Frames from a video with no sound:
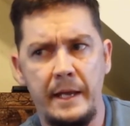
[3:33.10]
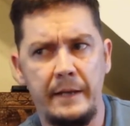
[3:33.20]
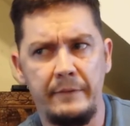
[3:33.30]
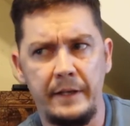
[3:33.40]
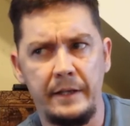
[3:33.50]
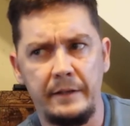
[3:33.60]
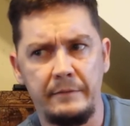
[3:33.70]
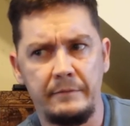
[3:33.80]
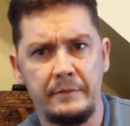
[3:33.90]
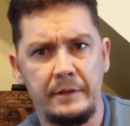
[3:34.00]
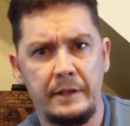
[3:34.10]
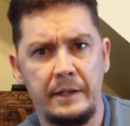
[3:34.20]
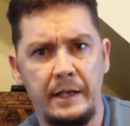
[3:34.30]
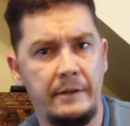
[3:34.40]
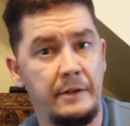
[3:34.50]
and then
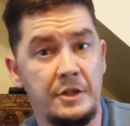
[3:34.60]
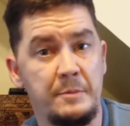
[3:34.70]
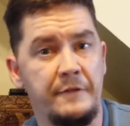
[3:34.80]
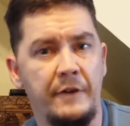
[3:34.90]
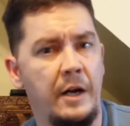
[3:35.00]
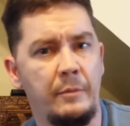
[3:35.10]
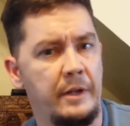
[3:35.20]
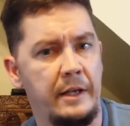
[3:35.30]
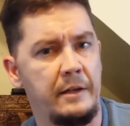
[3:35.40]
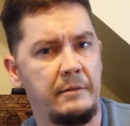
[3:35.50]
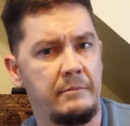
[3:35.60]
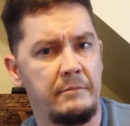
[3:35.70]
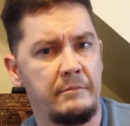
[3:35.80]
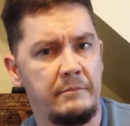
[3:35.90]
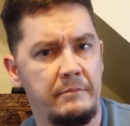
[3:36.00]
just be fine when they
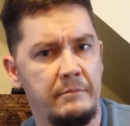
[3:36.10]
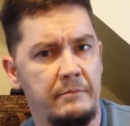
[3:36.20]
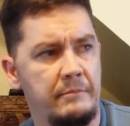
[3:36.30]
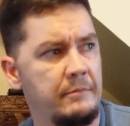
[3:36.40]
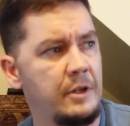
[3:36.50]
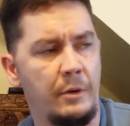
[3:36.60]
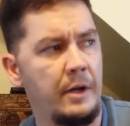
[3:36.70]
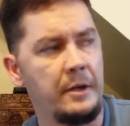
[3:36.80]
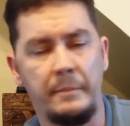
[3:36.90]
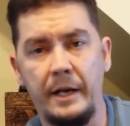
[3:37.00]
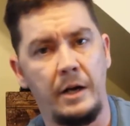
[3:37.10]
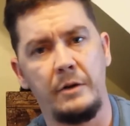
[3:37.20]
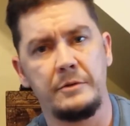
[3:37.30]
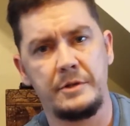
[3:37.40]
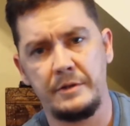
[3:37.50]
go out and
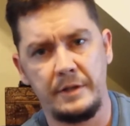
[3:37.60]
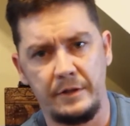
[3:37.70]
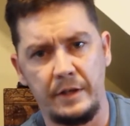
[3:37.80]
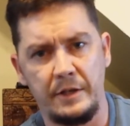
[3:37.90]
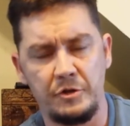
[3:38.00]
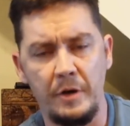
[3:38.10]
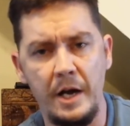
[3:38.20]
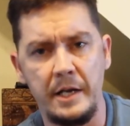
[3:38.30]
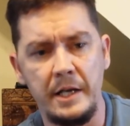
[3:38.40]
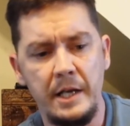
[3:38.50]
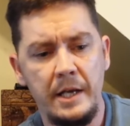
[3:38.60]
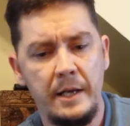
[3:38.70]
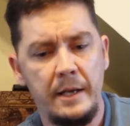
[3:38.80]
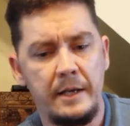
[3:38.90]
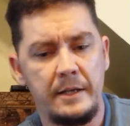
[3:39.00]
about and try it,
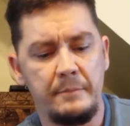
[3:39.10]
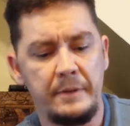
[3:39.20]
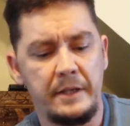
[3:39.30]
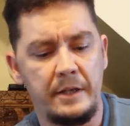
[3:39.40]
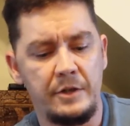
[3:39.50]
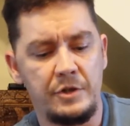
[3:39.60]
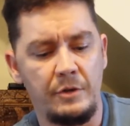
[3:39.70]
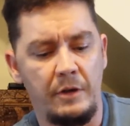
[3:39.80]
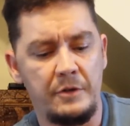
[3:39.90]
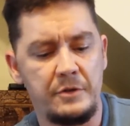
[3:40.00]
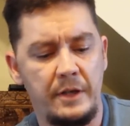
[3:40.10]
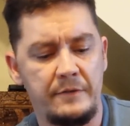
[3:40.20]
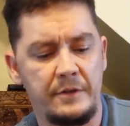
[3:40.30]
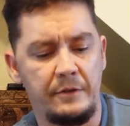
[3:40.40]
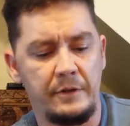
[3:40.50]
because you also
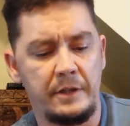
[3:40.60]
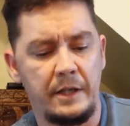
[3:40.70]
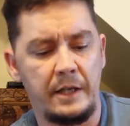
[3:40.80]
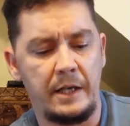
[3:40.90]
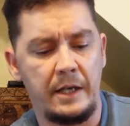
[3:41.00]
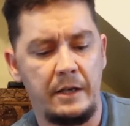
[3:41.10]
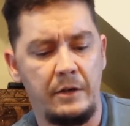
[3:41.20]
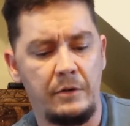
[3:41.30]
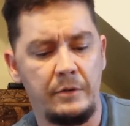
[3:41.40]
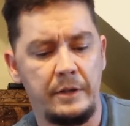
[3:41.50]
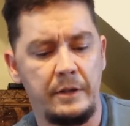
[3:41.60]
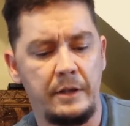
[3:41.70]
have to look at how,